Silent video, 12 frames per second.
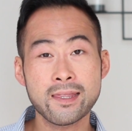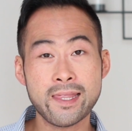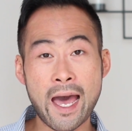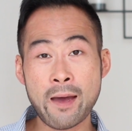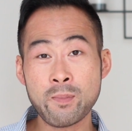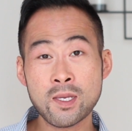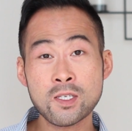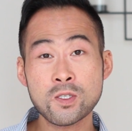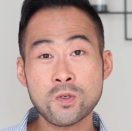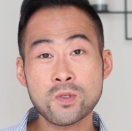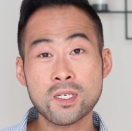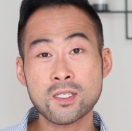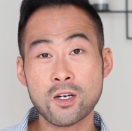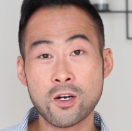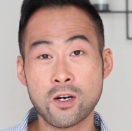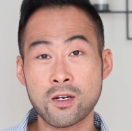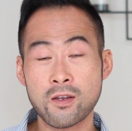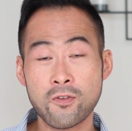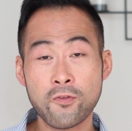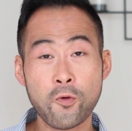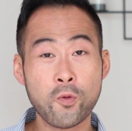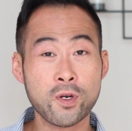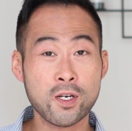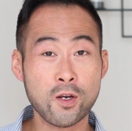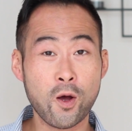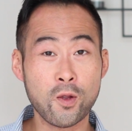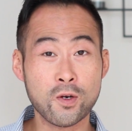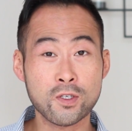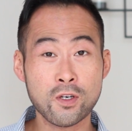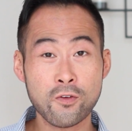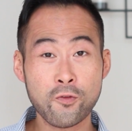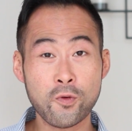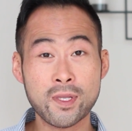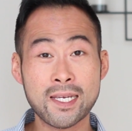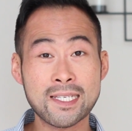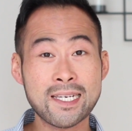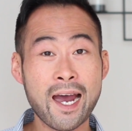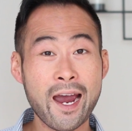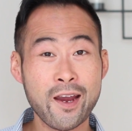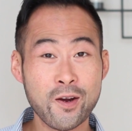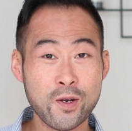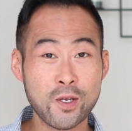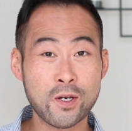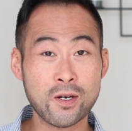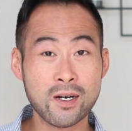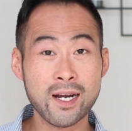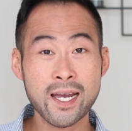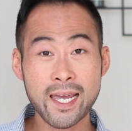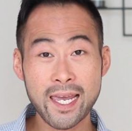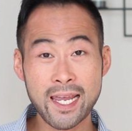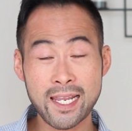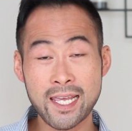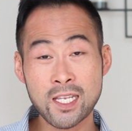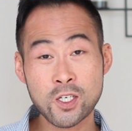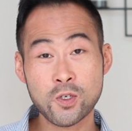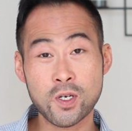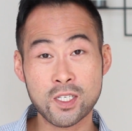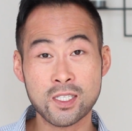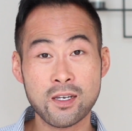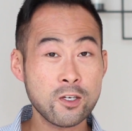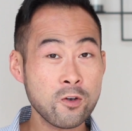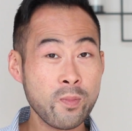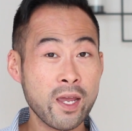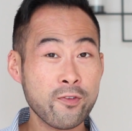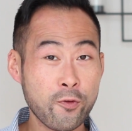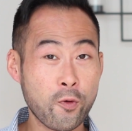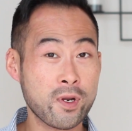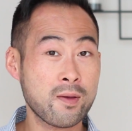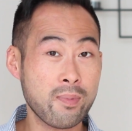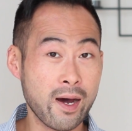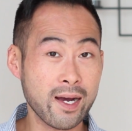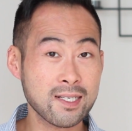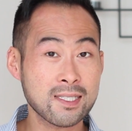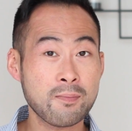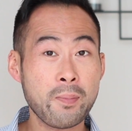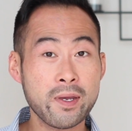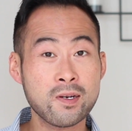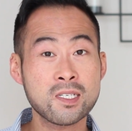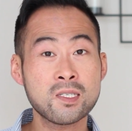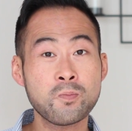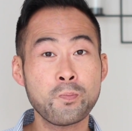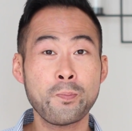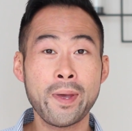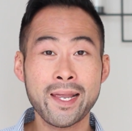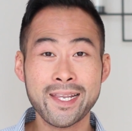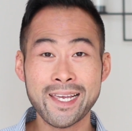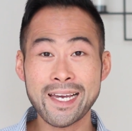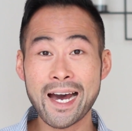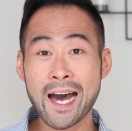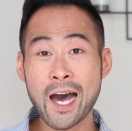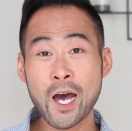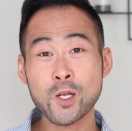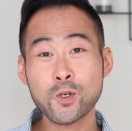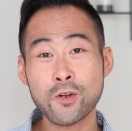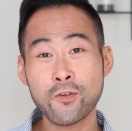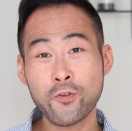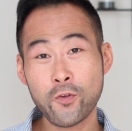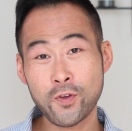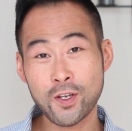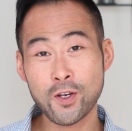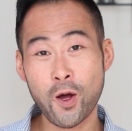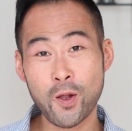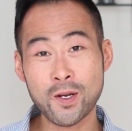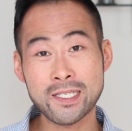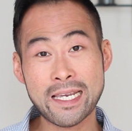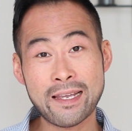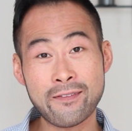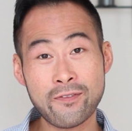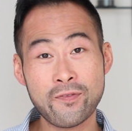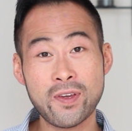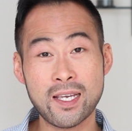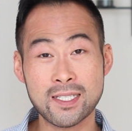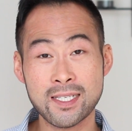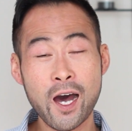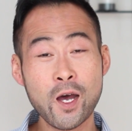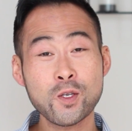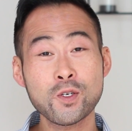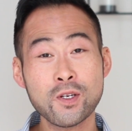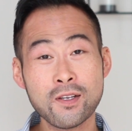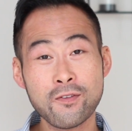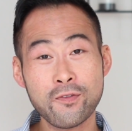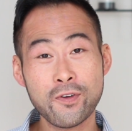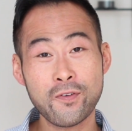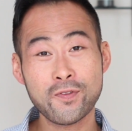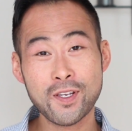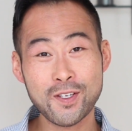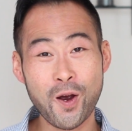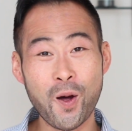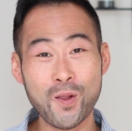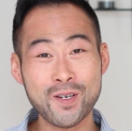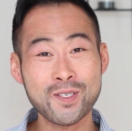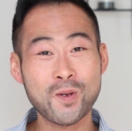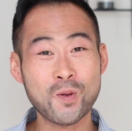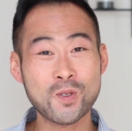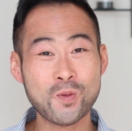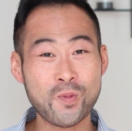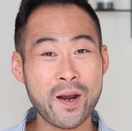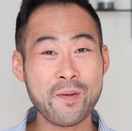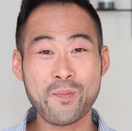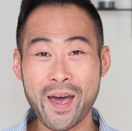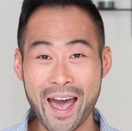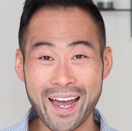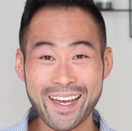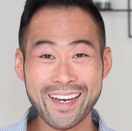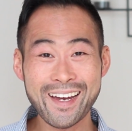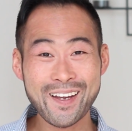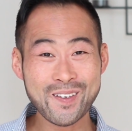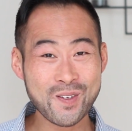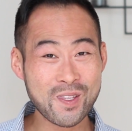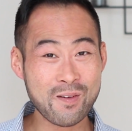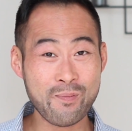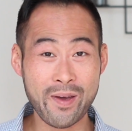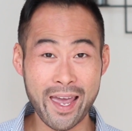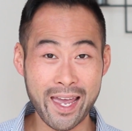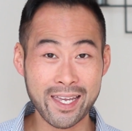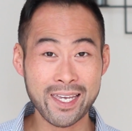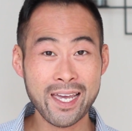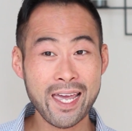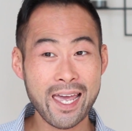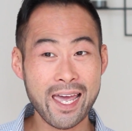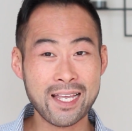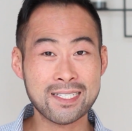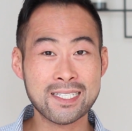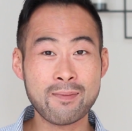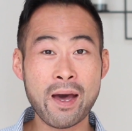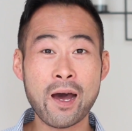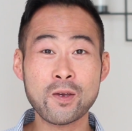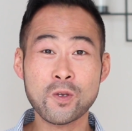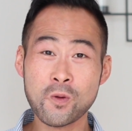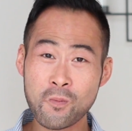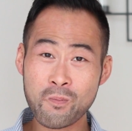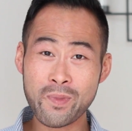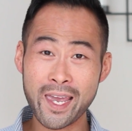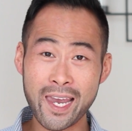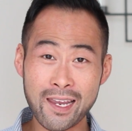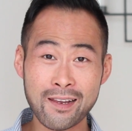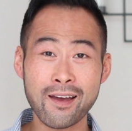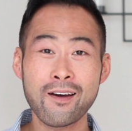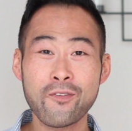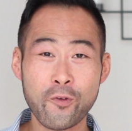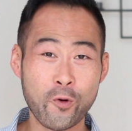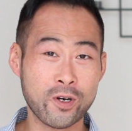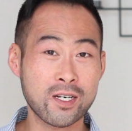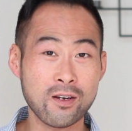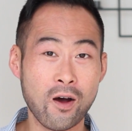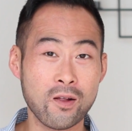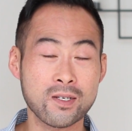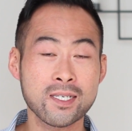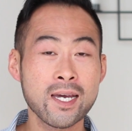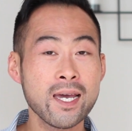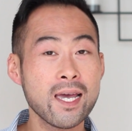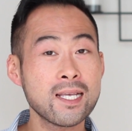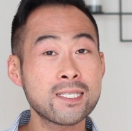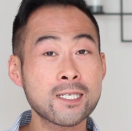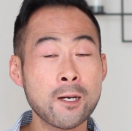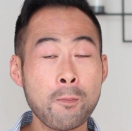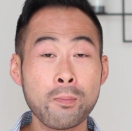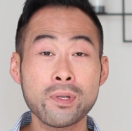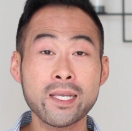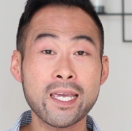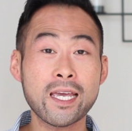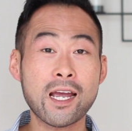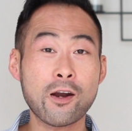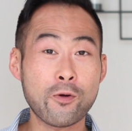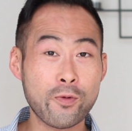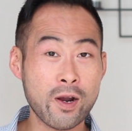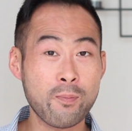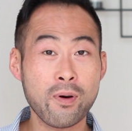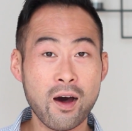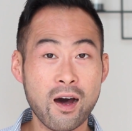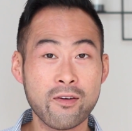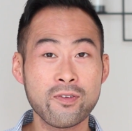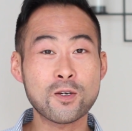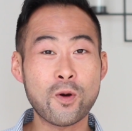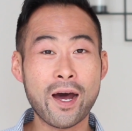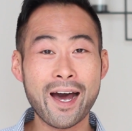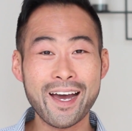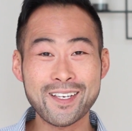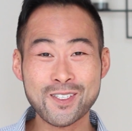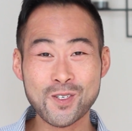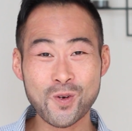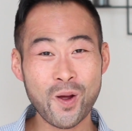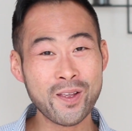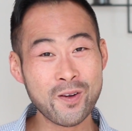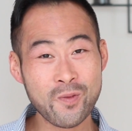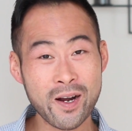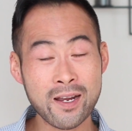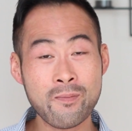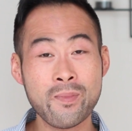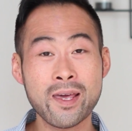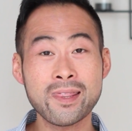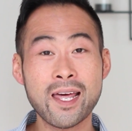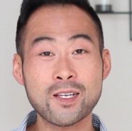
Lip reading: That means you just earned $40 for the entire year in interest. You made 40 bucks, but you're spending $150 in fees. $150 goes right back to the bank, and somehow you made $40. It's a complete ripoff, so I strongly recommend